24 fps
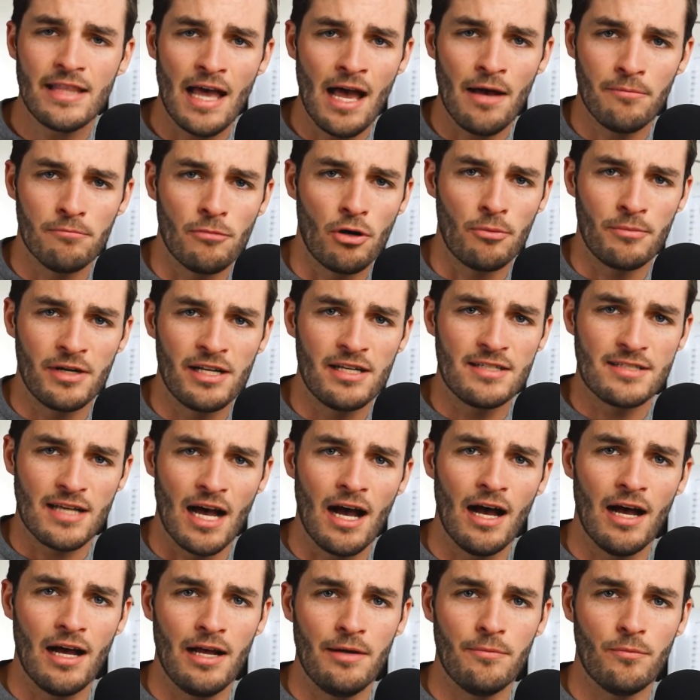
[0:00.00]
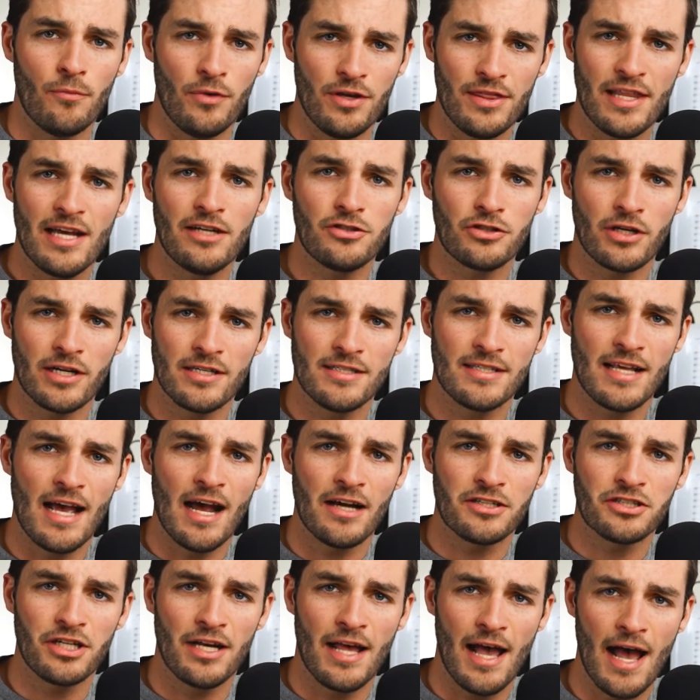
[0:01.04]
that moment in time, when that
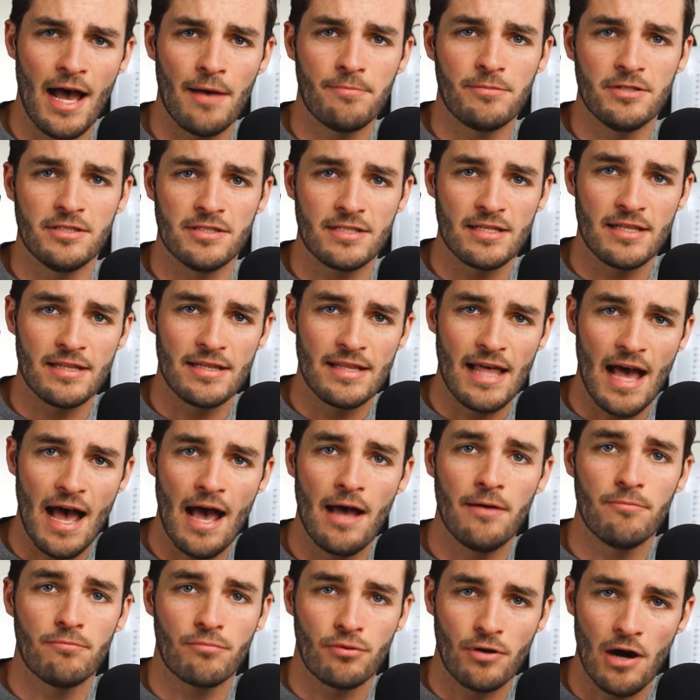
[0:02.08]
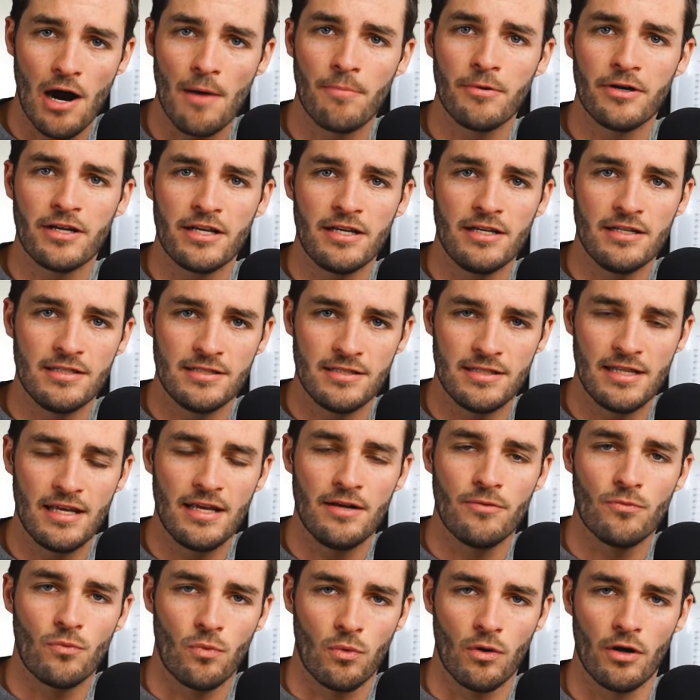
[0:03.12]
transaction happens, that property is
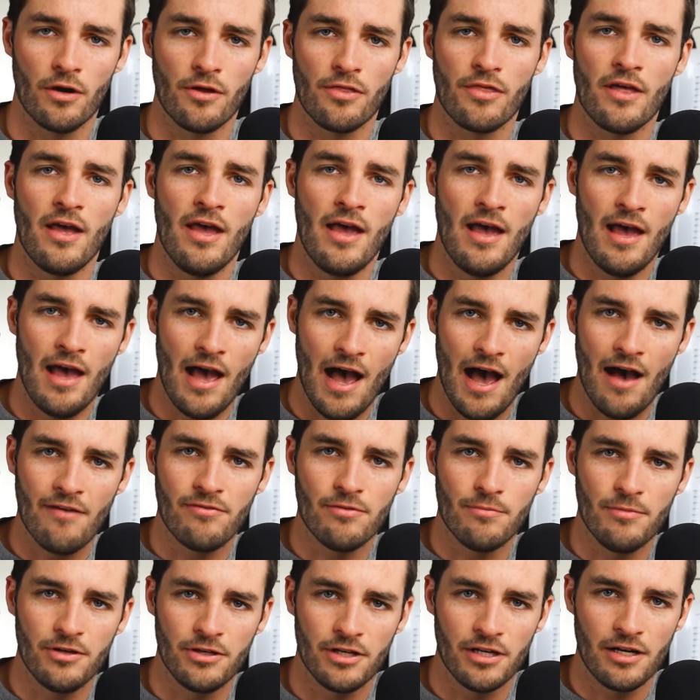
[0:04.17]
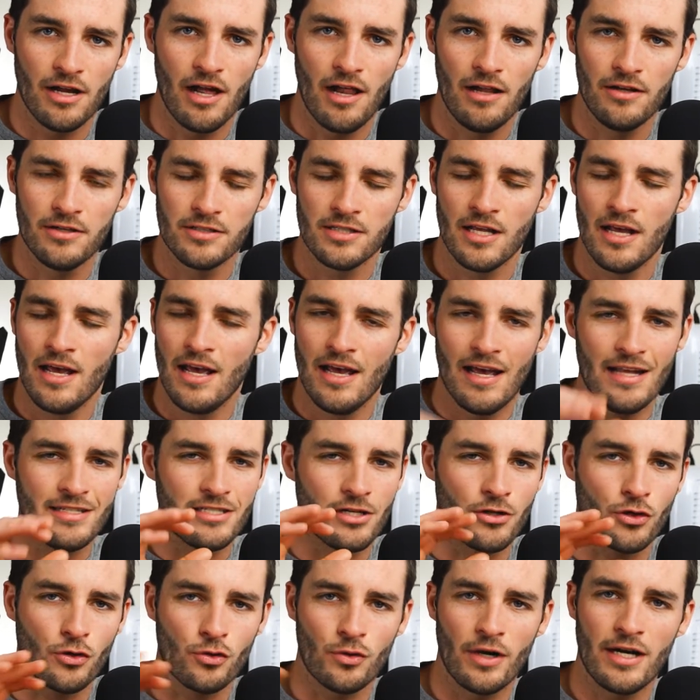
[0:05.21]
then worth $500,000. It's a
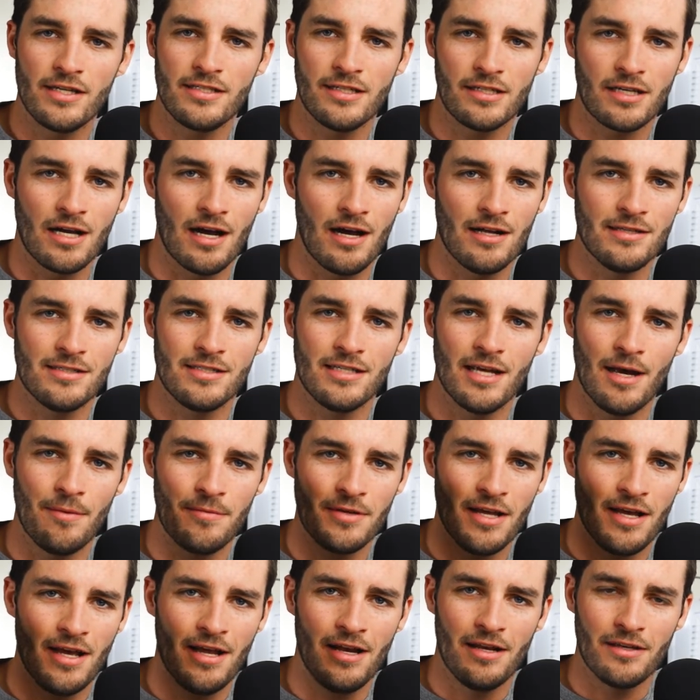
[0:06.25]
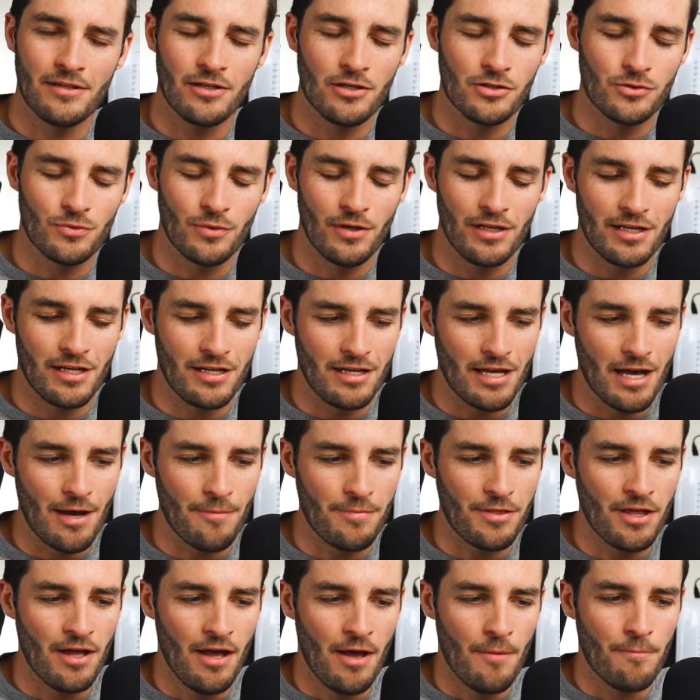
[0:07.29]
crazy concept. It goes really in
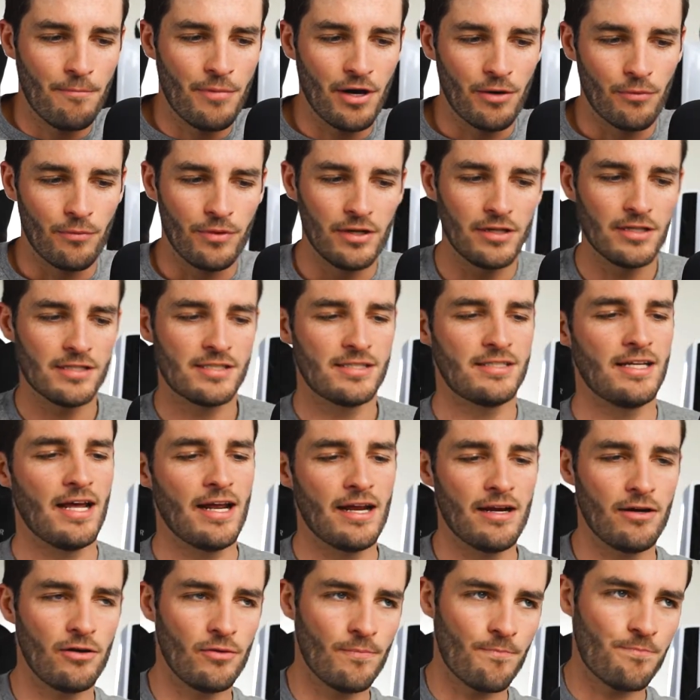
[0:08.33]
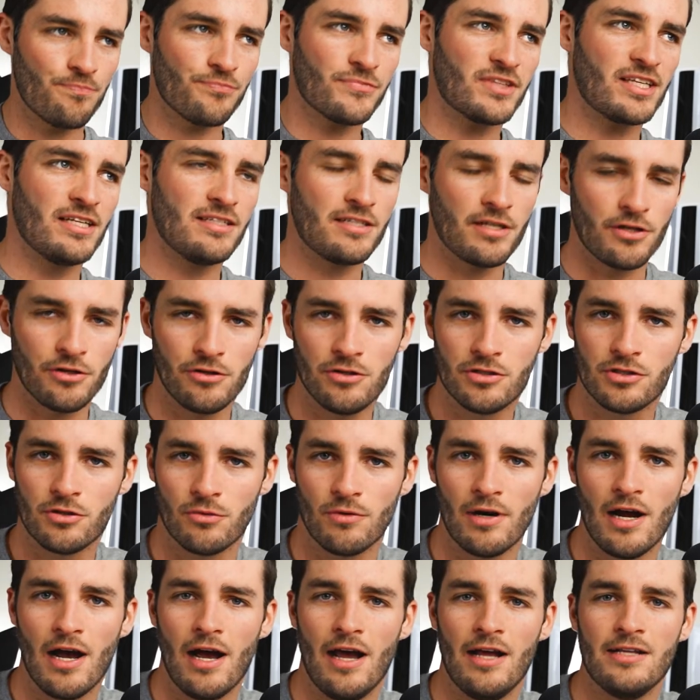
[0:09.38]
depth, but real estate continues to
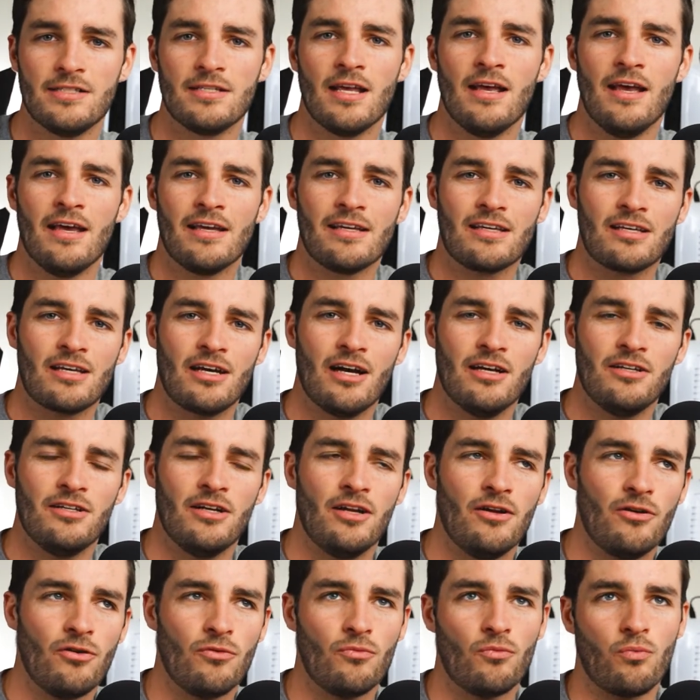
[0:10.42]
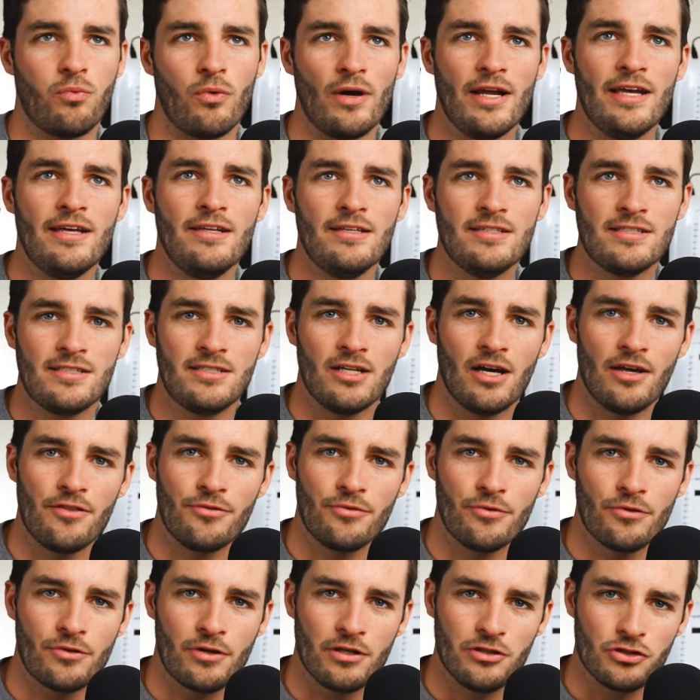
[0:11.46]
rise. Rent is done
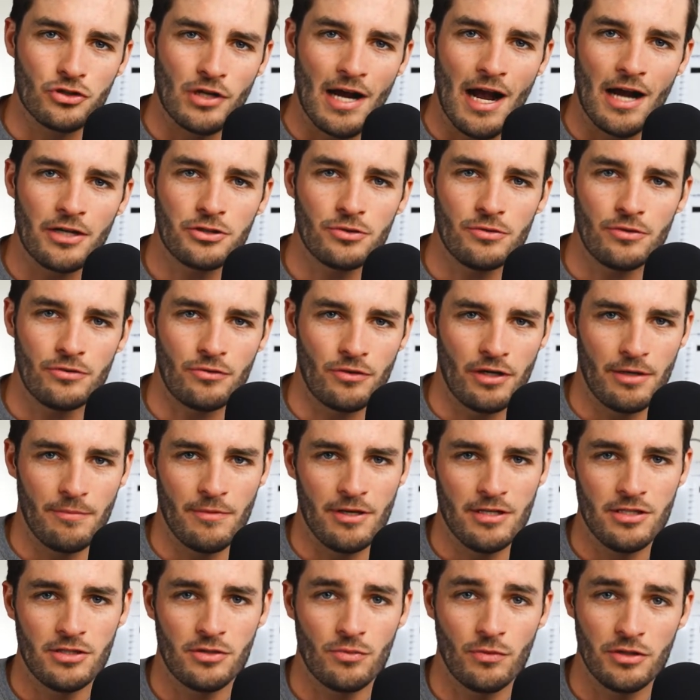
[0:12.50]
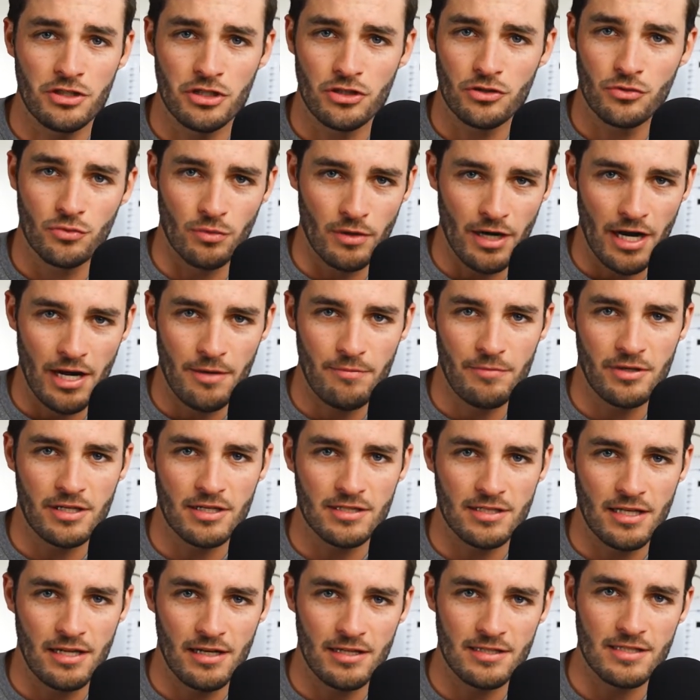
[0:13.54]
through contractual agreements, which is great
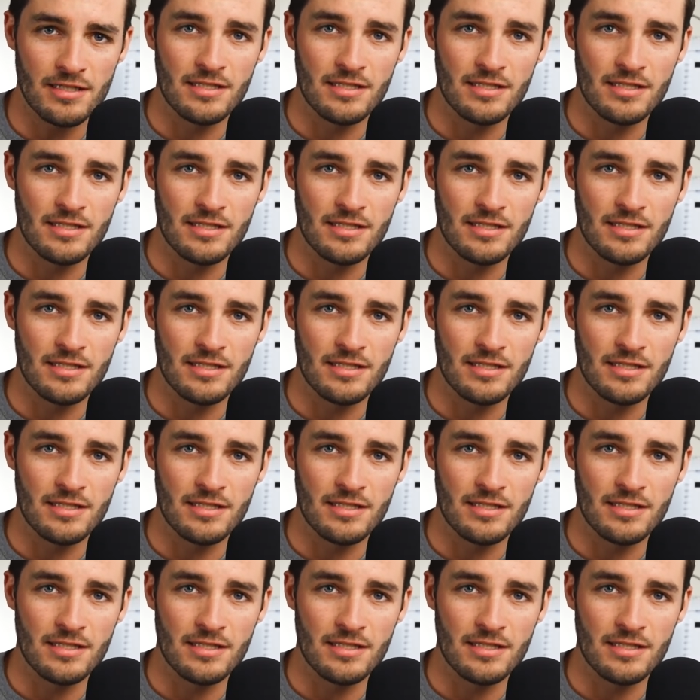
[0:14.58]
because then it's